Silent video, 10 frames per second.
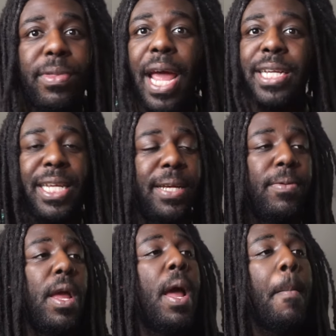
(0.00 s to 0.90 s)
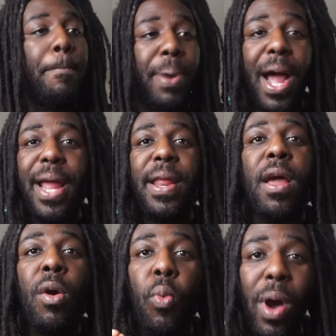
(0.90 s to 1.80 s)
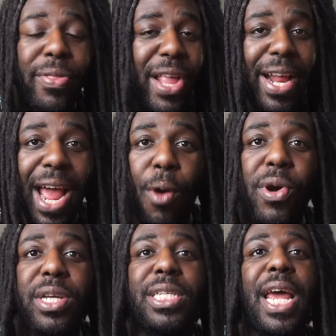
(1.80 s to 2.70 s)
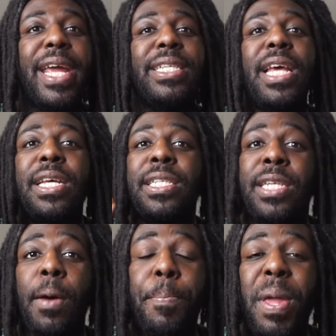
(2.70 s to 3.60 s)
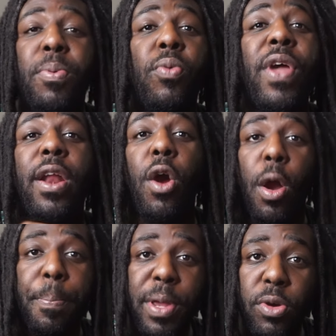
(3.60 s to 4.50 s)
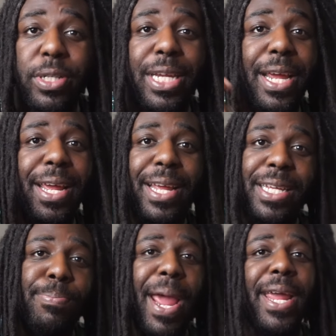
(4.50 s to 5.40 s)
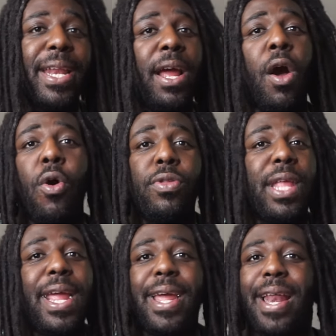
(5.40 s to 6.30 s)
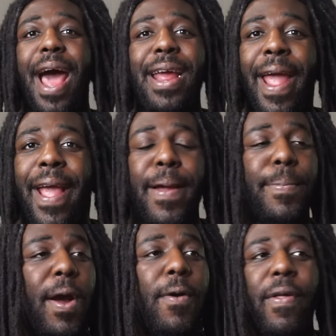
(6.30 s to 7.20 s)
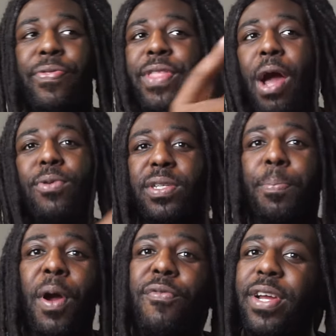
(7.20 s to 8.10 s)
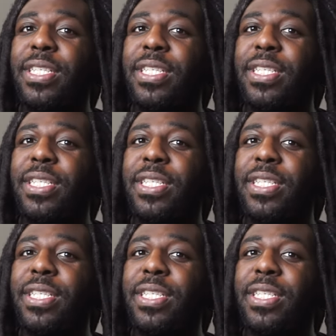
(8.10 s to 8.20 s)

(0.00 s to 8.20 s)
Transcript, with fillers: That's it. But one thing that I will say is some people that are abusing it is making the whole thing get out of hand, bro. And that was a perfect